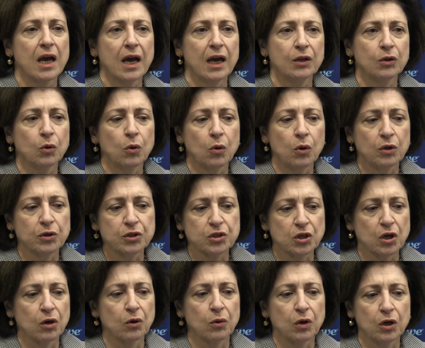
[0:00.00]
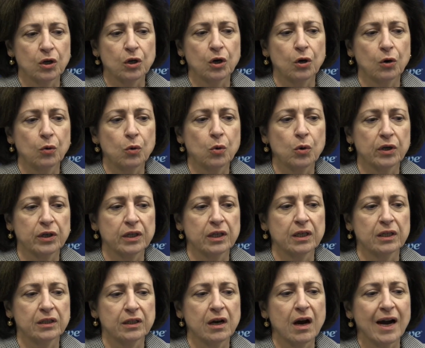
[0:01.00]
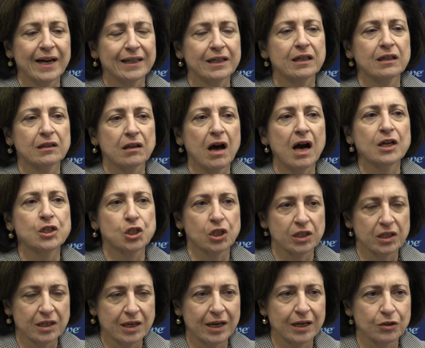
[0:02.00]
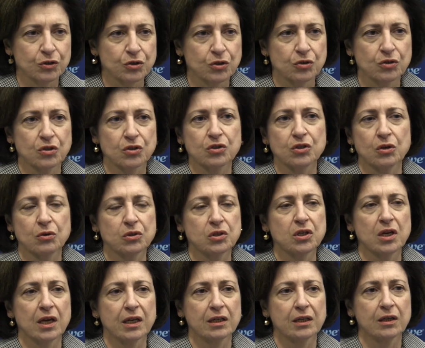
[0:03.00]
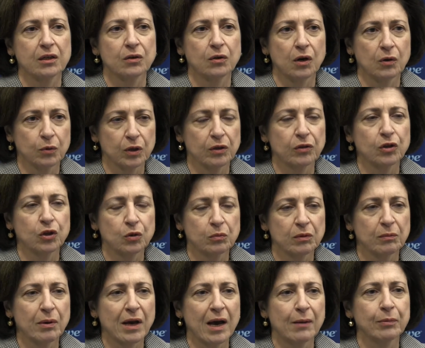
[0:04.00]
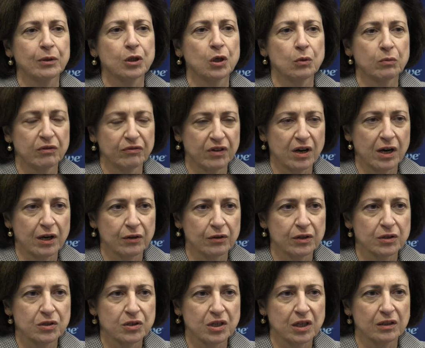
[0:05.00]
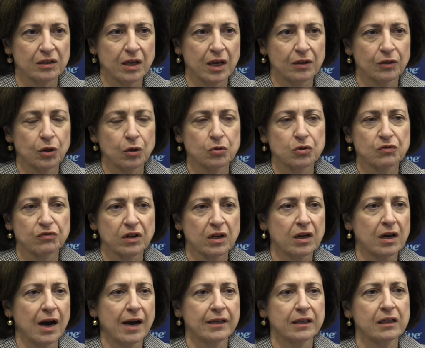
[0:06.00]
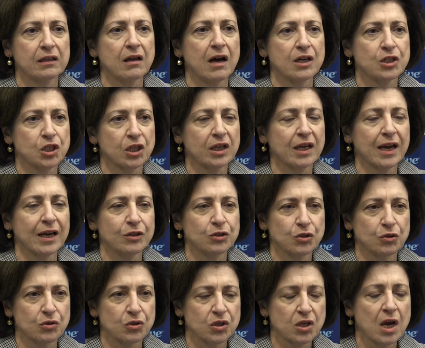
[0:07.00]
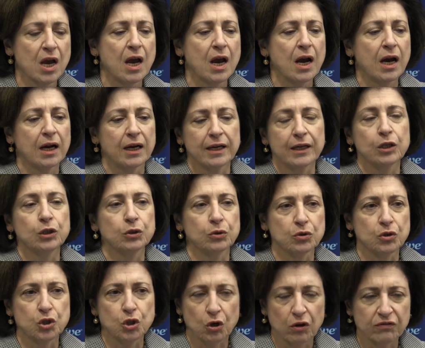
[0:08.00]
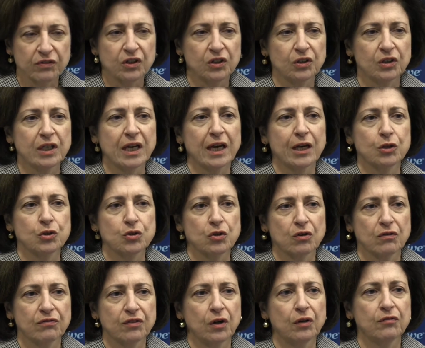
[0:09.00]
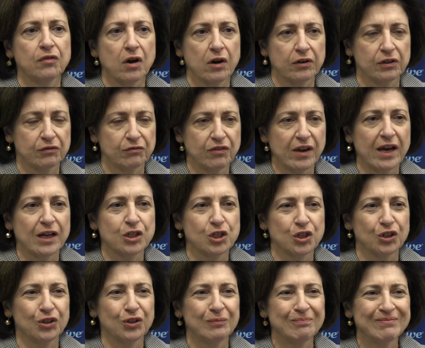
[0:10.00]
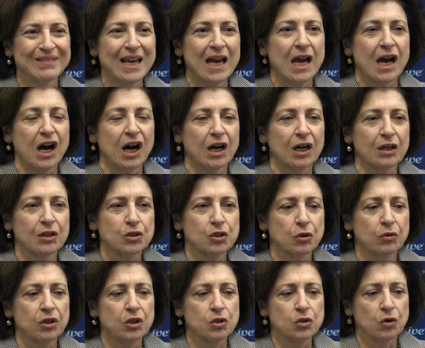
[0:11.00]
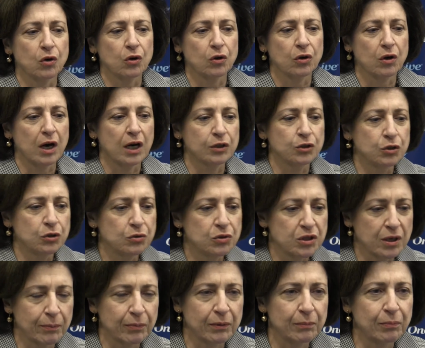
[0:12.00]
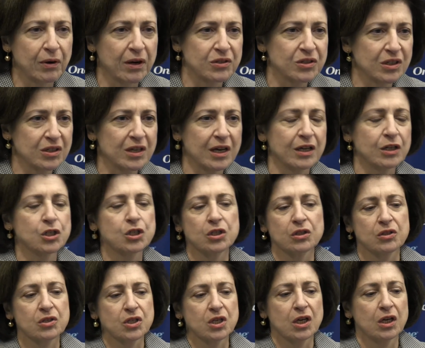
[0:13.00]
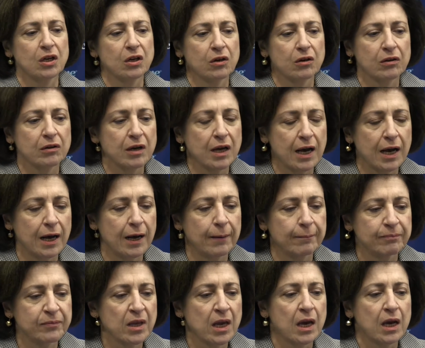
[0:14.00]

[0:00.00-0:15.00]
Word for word: and also a cohort in gynecologic cancers associated with human papillomavirus virus, and, and those gynecologic cancers uh, include cervical cancer, vulvar, and vaginal. Uh, so these are uh, two separate presentations here. Um,